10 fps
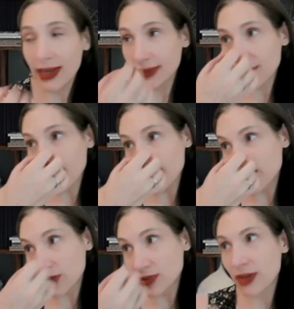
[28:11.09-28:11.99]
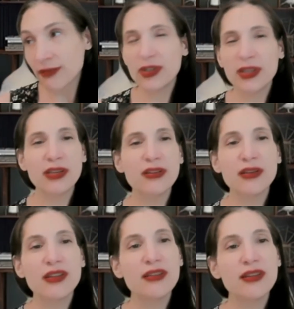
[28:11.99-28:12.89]
And sometimes it goes off and you're like,
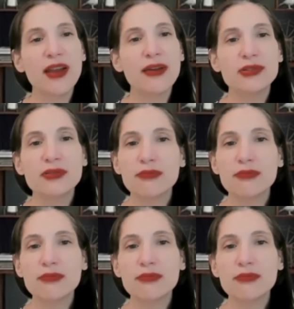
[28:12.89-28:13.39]
oh, I think I would